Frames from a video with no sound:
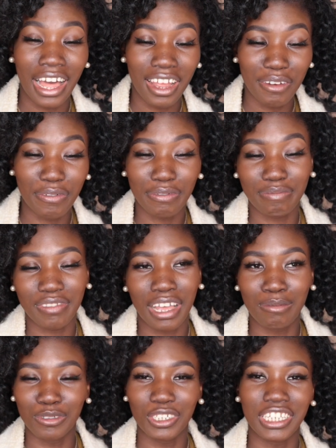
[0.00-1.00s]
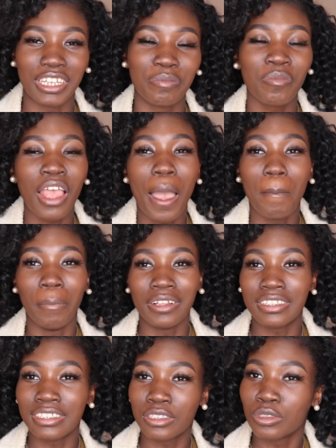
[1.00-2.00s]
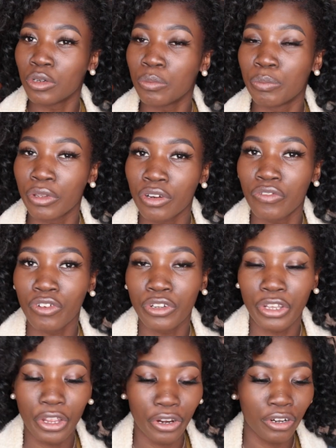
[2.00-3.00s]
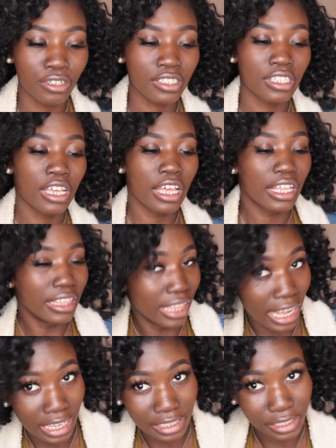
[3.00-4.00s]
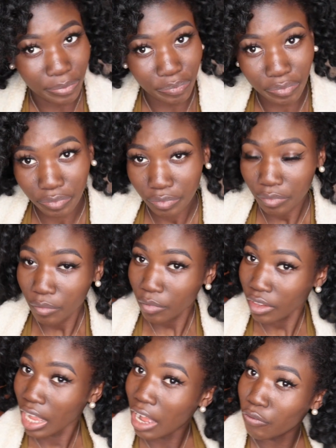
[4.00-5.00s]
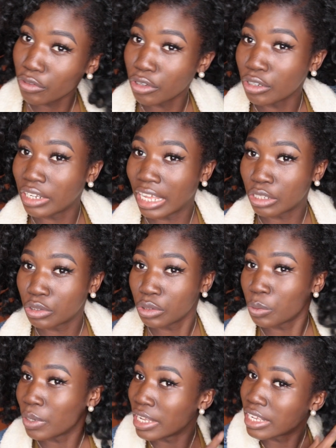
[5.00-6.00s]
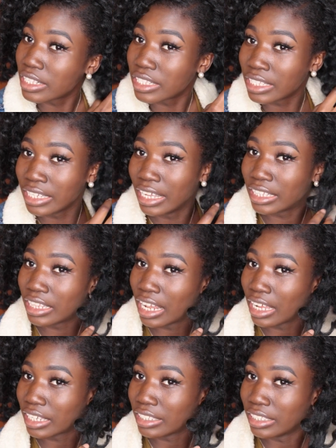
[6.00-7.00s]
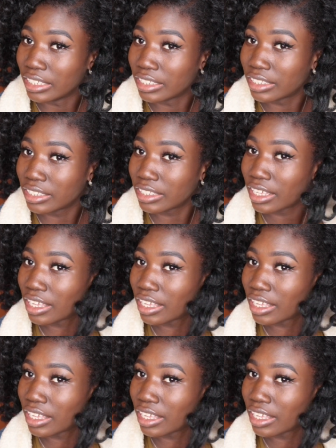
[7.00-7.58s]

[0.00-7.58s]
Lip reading: life. No, I'm joking, but it's so beautiful, the curls, that after like 2 weeks it gets like this.